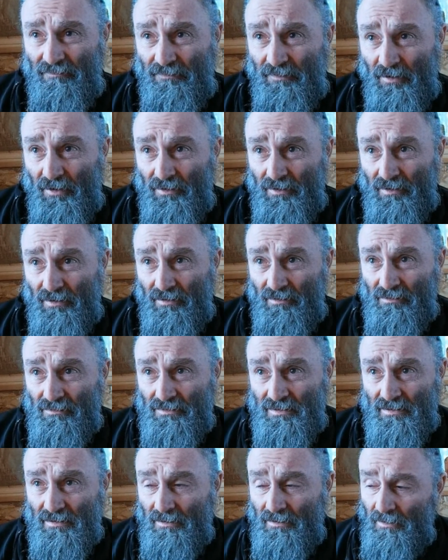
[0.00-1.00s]

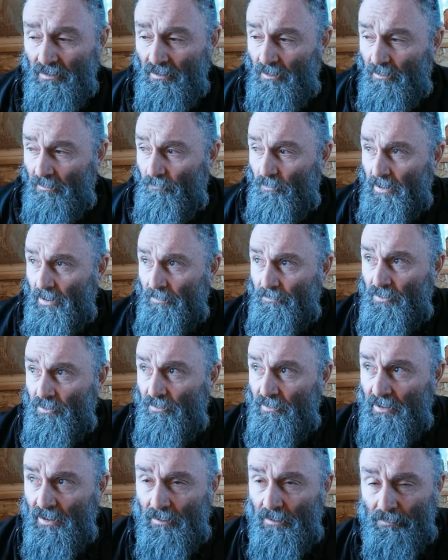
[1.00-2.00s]
photos of what I'm
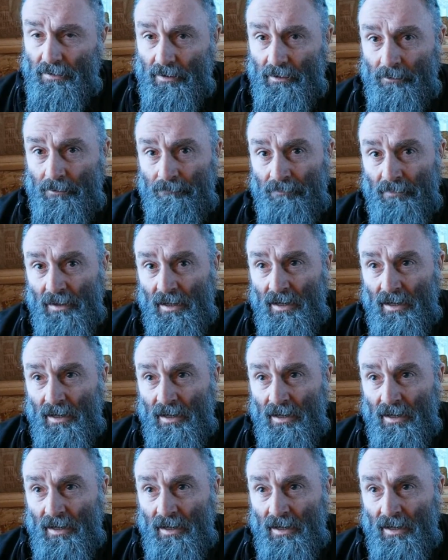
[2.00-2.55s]
doing up here.